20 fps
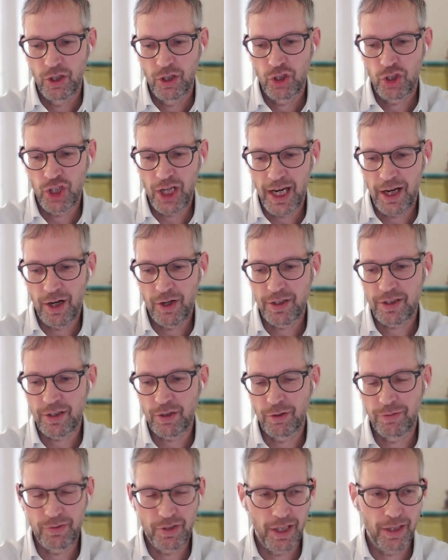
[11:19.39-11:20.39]
shares
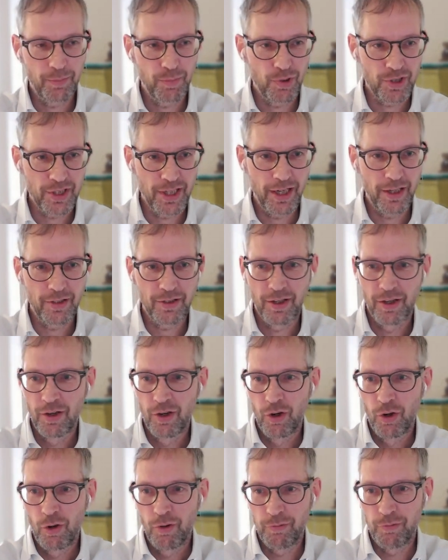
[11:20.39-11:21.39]
of 10%
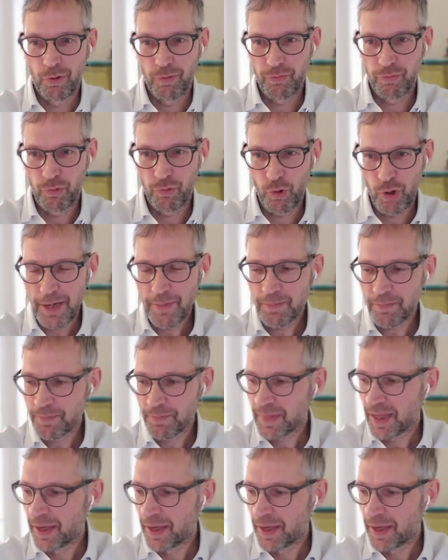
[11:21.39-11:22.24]
for free.